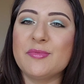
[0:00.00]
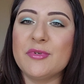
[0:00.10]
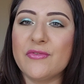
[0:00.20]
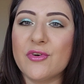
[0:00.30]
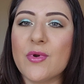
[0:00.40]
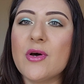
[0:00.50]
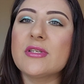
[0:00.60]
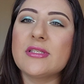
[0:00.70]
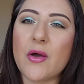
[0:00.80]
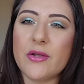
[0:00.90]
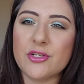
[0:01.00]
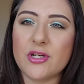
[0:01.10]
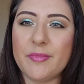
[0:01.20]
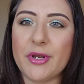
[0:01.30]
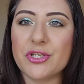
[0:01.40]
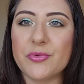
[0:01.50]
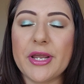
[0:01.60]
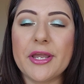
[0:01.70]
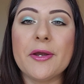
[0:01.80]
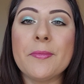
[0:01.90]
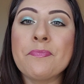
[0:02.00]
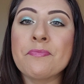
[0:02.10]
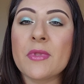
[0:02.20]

these beautiful roses. I'll insert a picture right here.